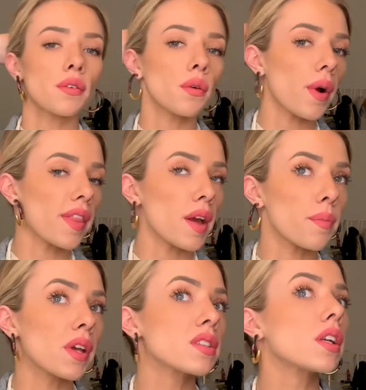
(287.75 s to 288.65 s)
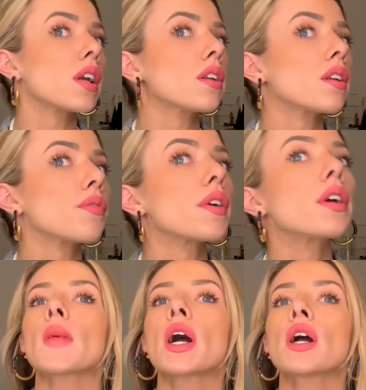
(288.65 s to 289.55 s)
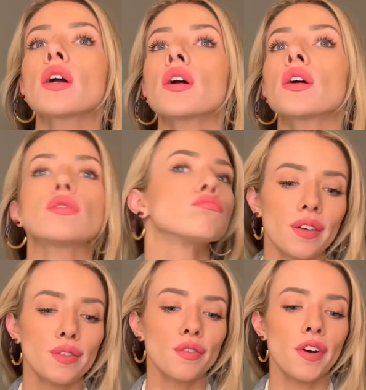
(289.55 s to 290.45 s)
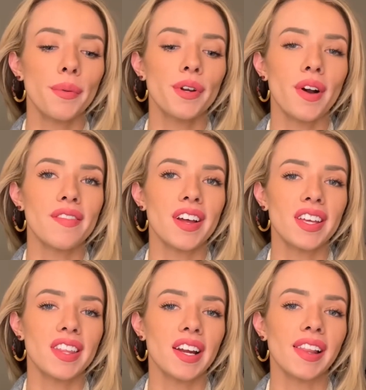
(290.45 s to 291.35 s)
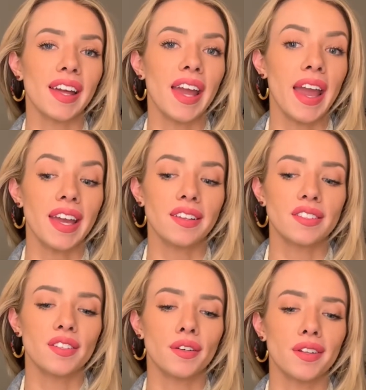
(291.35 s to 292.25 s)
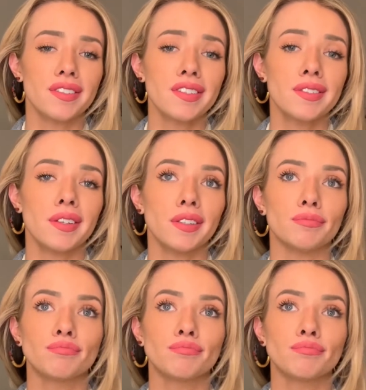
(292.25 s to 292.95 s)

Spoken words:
know why that makes it any different. You know, so far we don't have any that I like hate, so that's a good sign.